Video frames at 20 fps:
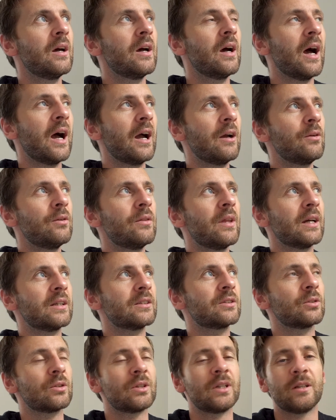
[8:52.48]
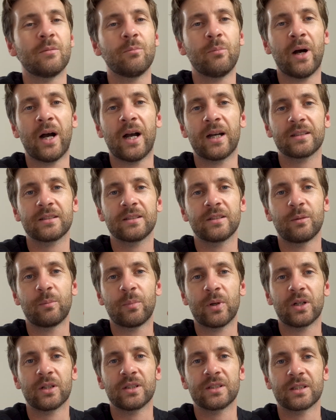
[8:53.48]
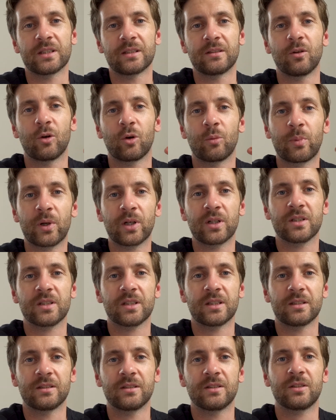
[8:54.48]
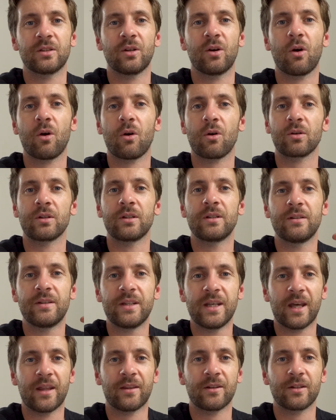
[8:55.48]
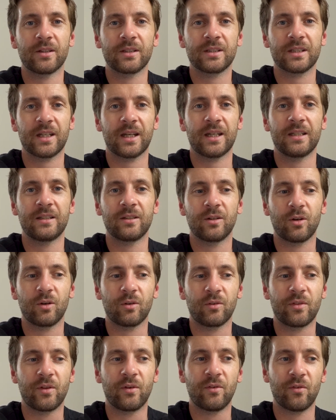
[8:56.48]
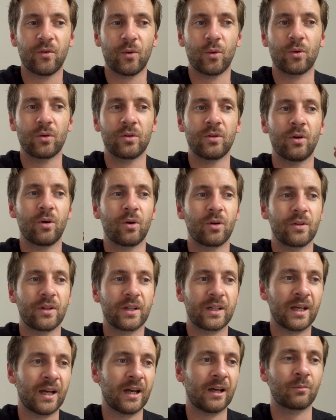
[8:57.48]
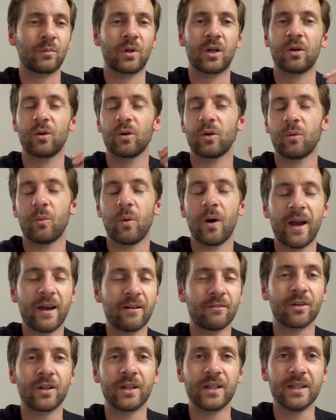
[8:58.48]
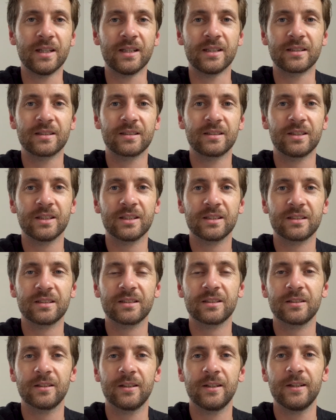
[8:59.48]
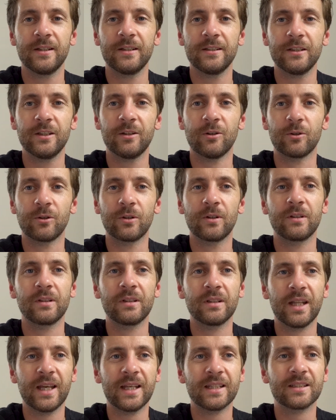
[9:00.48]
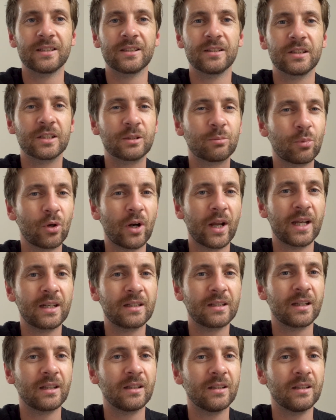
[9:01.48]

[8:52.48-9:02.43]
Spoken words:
how that is going to impact the person or persons on the other side of the phone or the camera or whatever it is. Just, you know, let's spread a